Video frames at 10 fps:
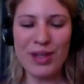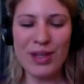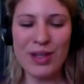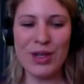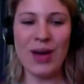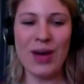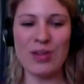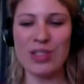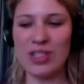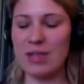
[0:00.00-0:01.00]
So I
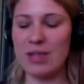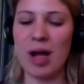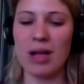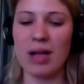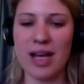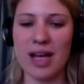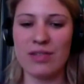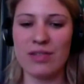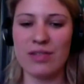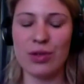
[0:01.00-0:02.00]
was just in Bangladesh
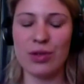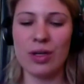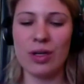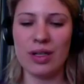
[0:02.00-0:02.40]
a few